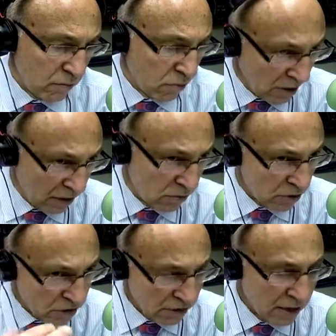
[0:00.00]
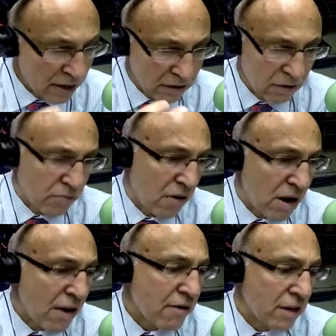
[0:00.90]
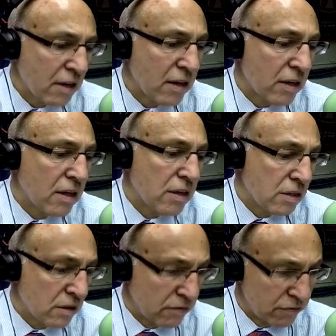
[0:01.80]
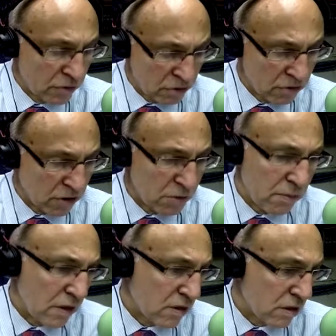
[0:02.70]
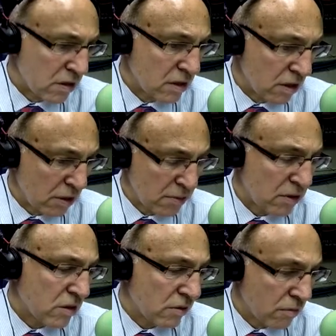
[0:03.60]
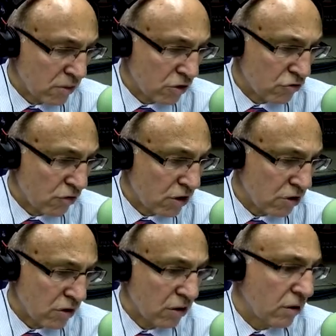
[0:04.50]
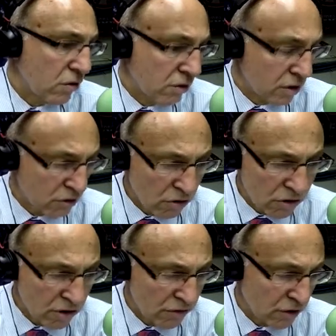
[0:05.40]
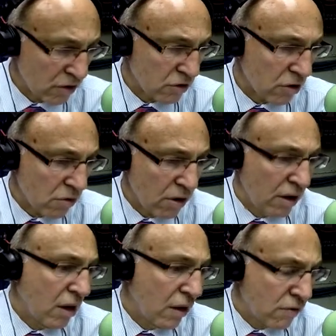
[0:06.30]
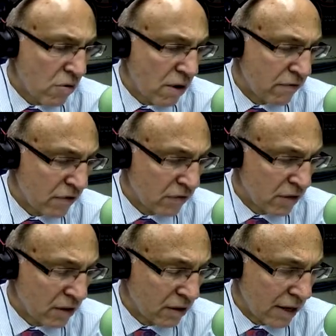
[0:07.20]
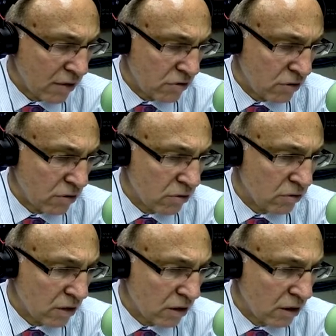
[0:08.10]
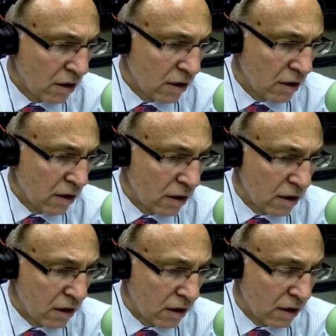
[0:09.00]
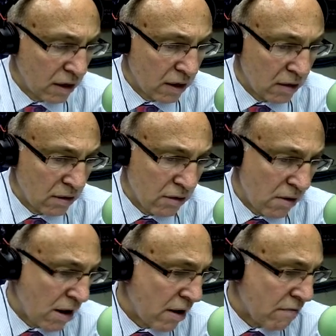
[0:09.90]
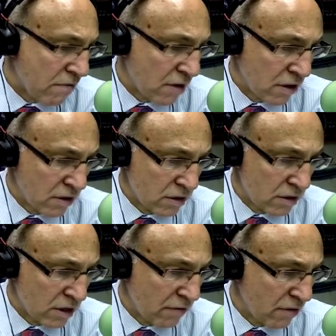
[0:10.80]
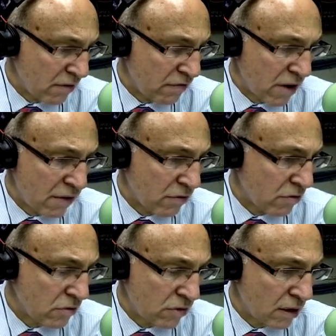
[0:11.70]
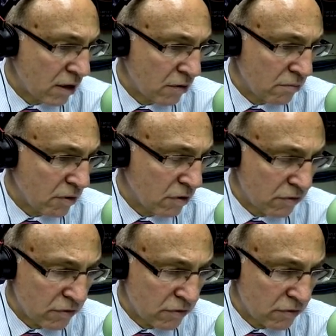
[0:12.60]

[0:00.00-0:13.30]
what's entitled to priority is funeral expenses and expenses of administration, including attorney's fees. So if you have $15,000 only, and you have a $7,500 bill